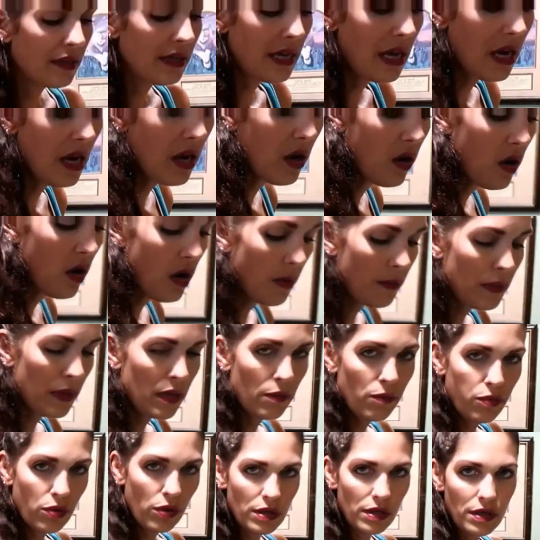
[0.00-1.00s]
Now I'm
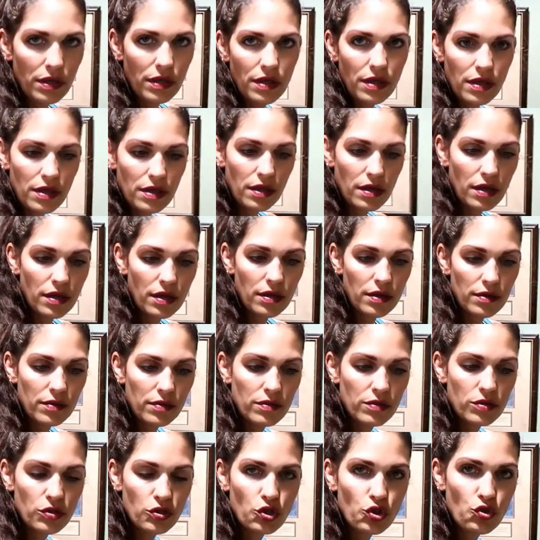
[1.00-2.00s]
going to put the
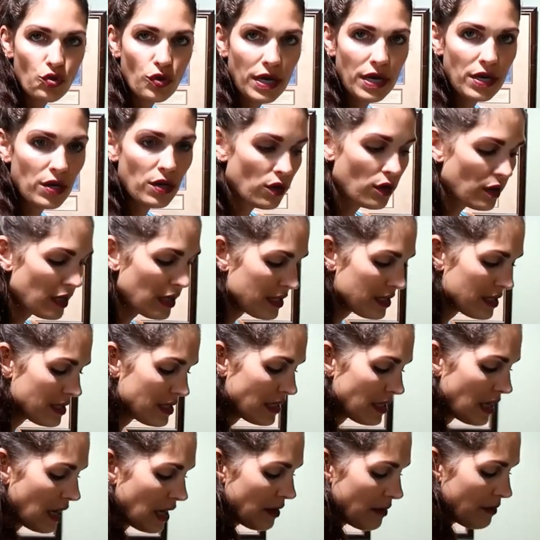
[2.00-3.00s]
strainer
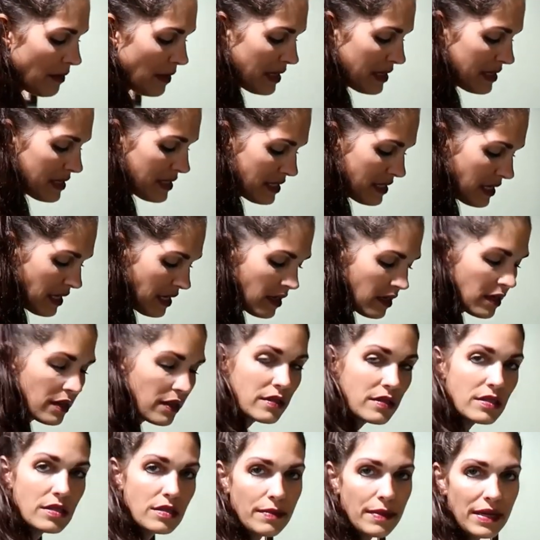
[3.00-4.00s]
inside my sink
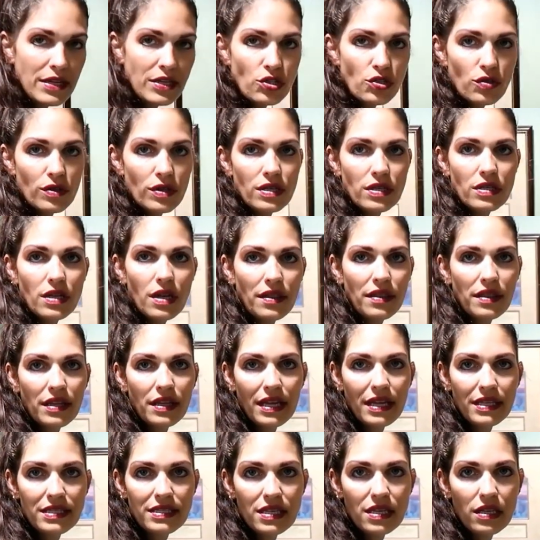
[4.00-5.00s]
to make sure that
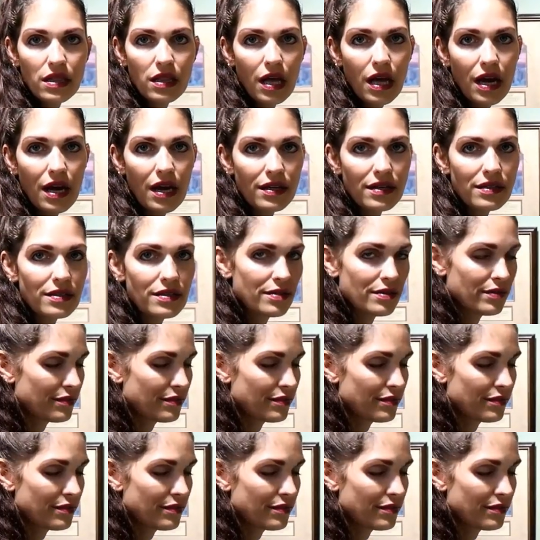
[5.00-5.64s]
nothing gets clogged.